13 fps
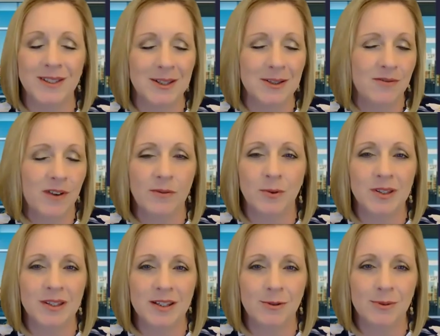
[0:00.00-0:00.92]
obviously the
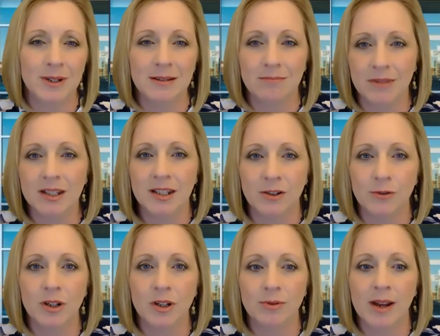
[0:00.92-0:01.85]
501(c)(3), the
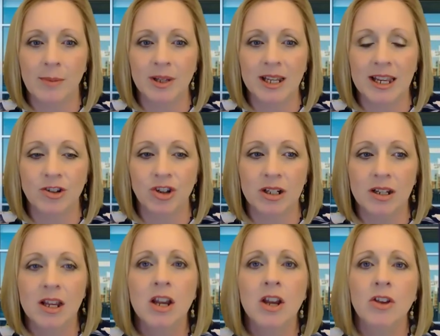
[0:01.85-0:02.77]
1023
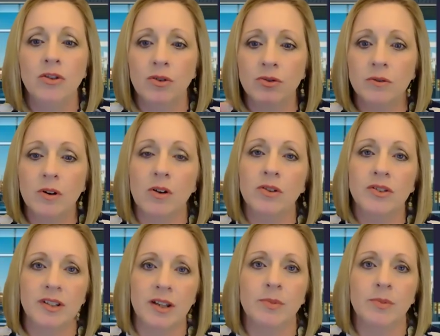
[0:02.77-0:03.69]
application. Those are all
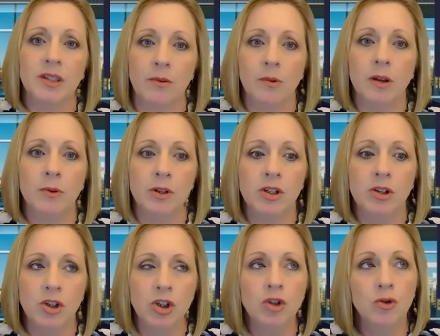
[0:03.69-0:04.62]
steps that we
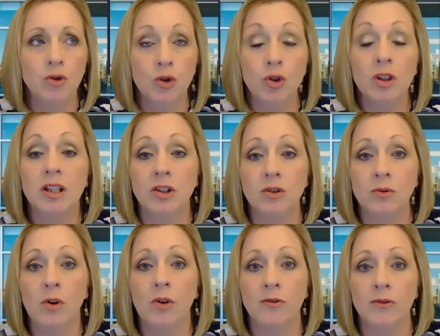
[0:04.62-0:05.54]
would usually
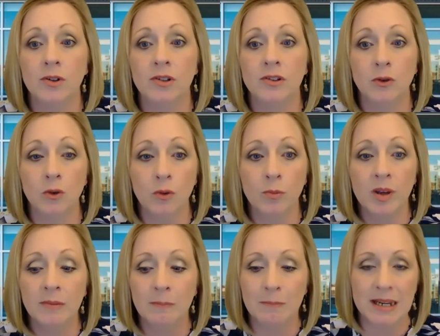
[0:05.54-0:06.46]
do over a
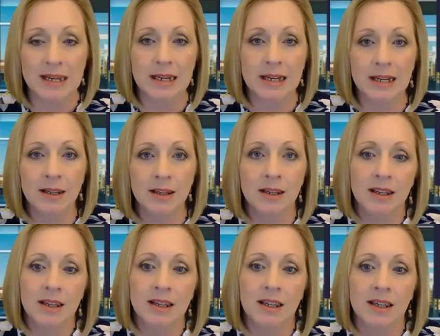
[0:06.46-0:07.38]
Zoom meeting
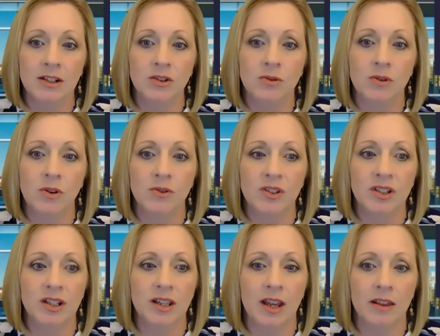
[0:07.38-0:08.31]
and do those
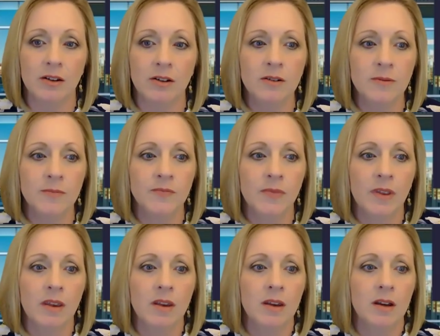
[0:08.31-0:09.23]
together.
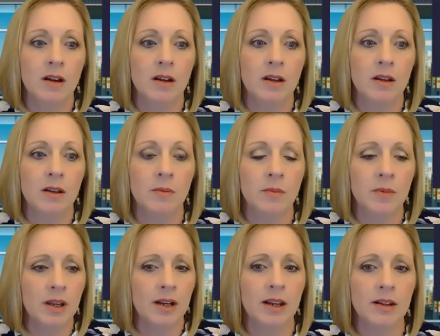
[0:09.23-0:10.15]

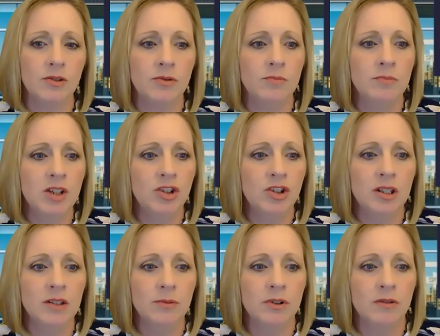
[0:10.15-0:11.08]
And I
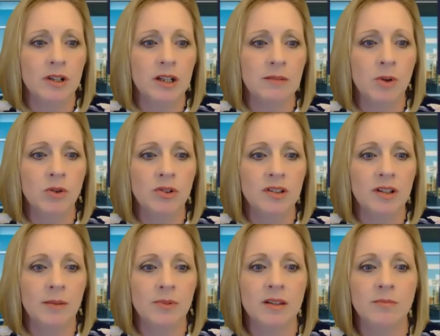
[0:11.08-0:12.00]
mentioned this one already, most
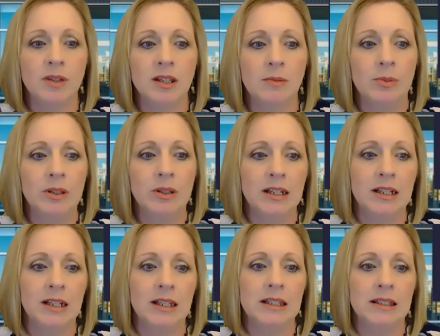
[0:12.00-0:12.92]
steps can be
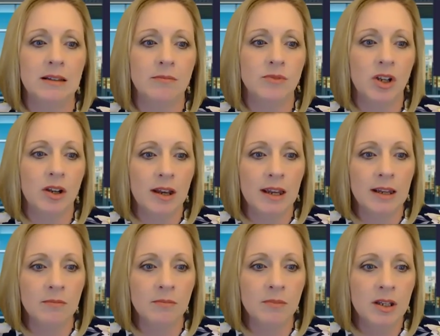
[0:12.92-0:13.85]
completed at the same
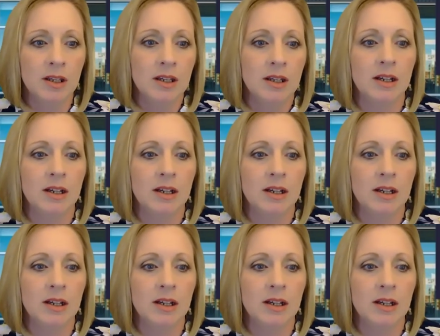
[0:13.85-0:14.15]
time.